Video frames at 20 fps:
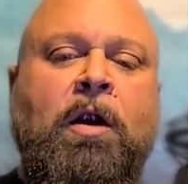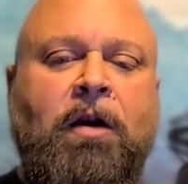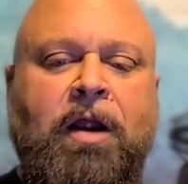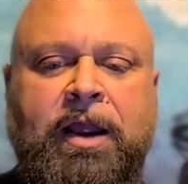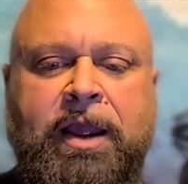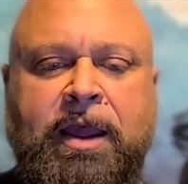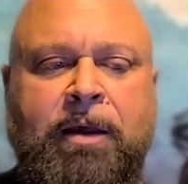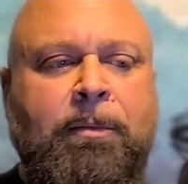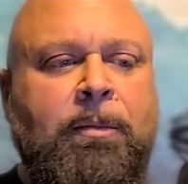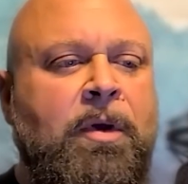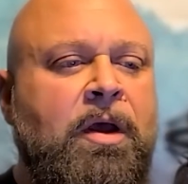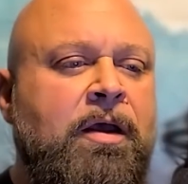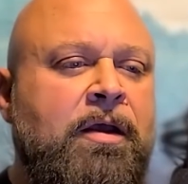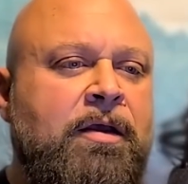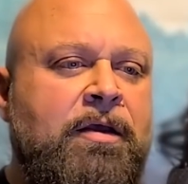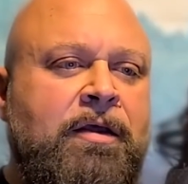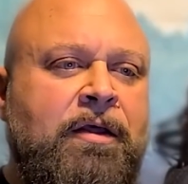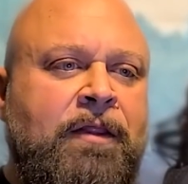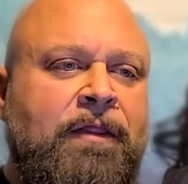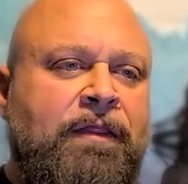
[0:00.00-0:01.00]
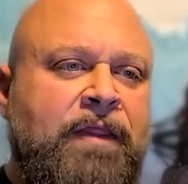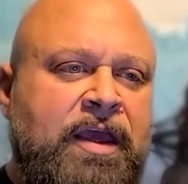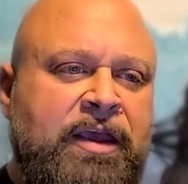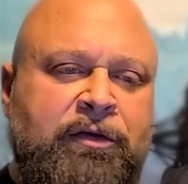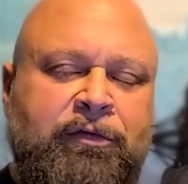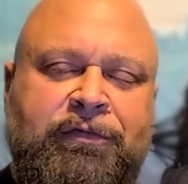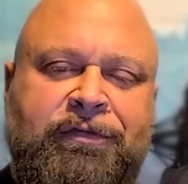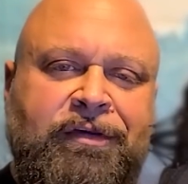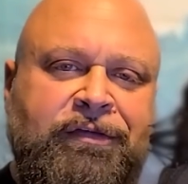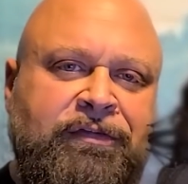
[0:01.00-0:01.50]
I am. They
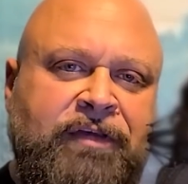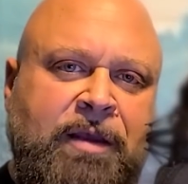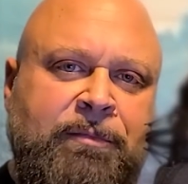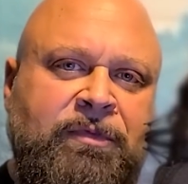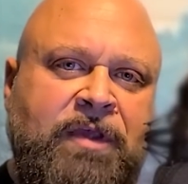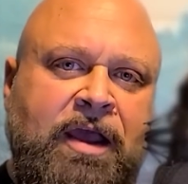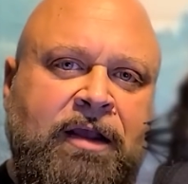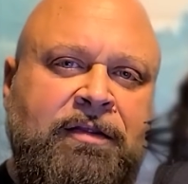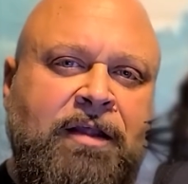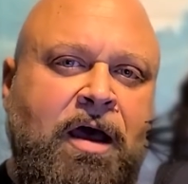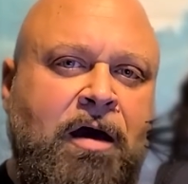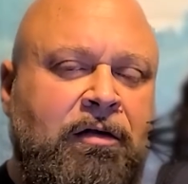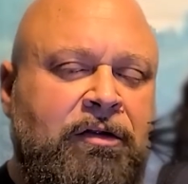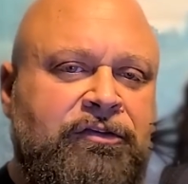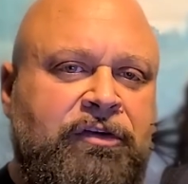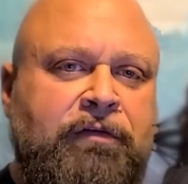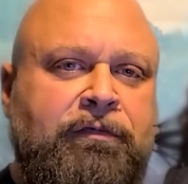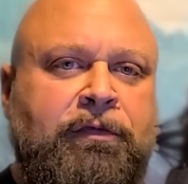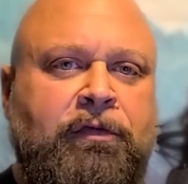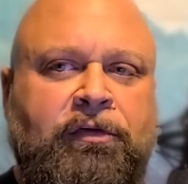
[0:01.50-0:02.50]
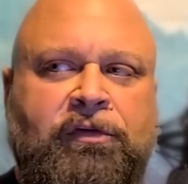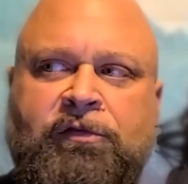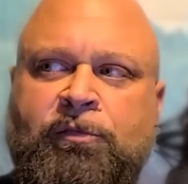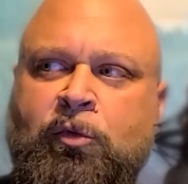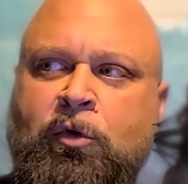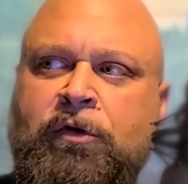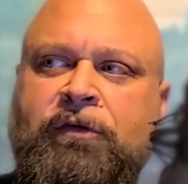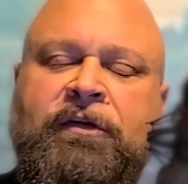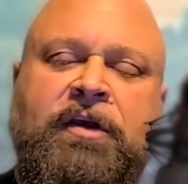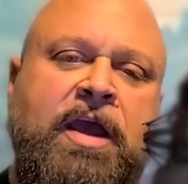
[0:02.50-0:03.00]
use the same technology for the
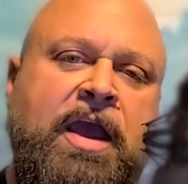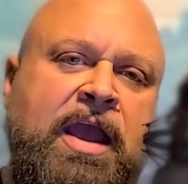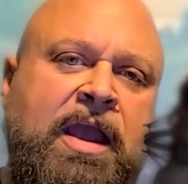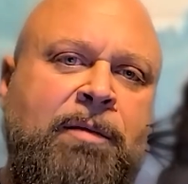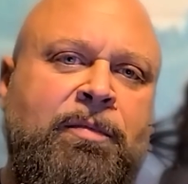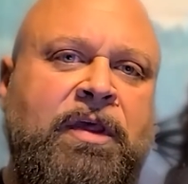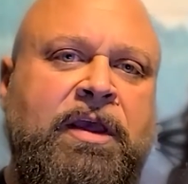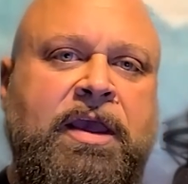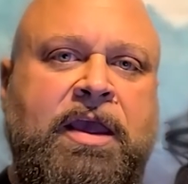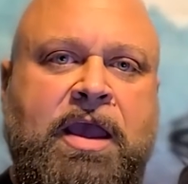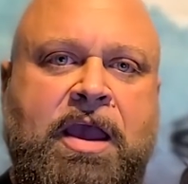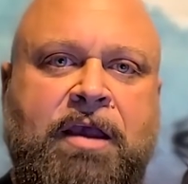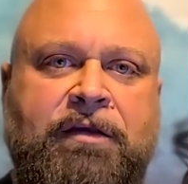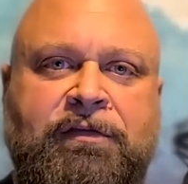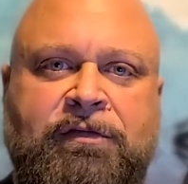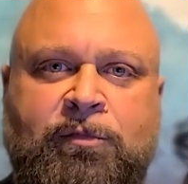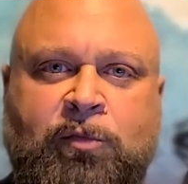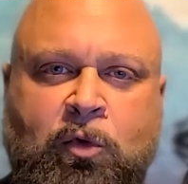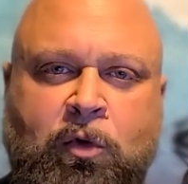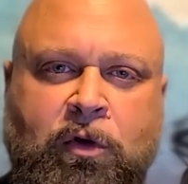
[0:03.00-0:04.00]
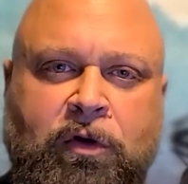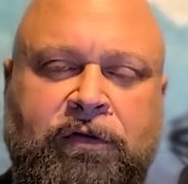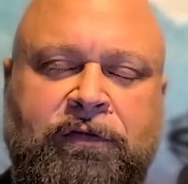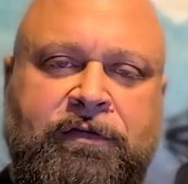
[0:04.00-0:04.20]
sports game, the EA Sports.